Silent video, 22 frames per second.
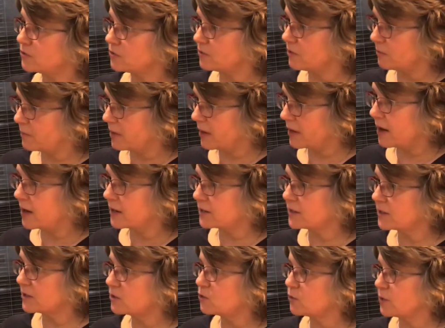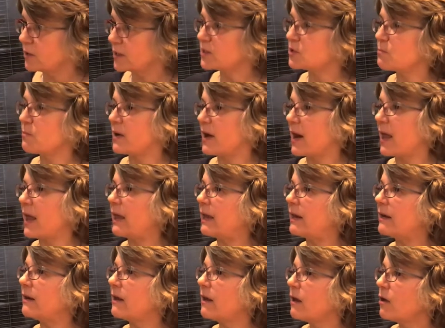in my article to
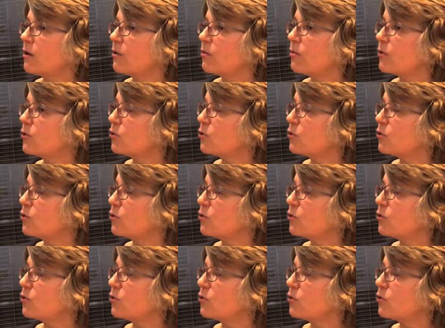explain the